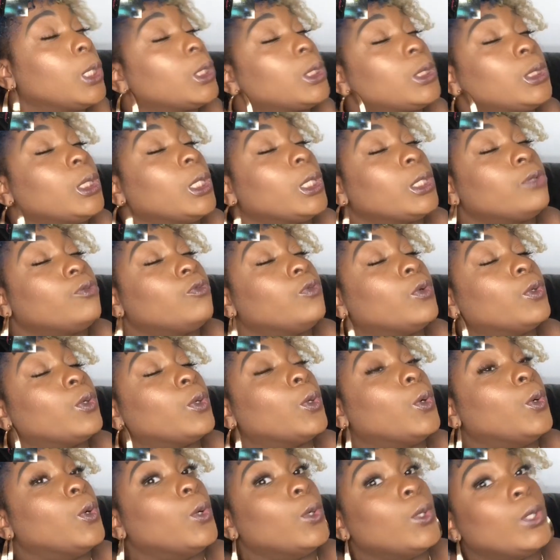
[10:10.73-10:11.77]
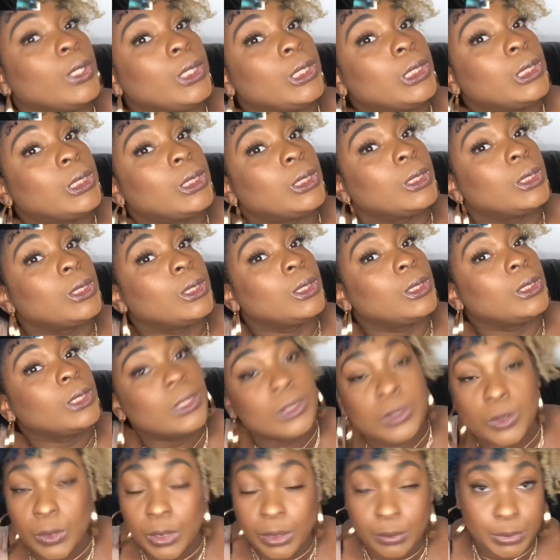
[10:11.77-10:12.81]
Snatched for the gods.
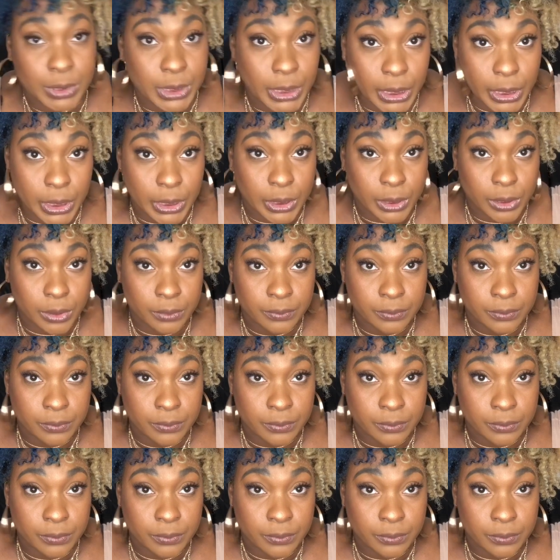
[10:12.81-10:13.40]
That's all I'm saying.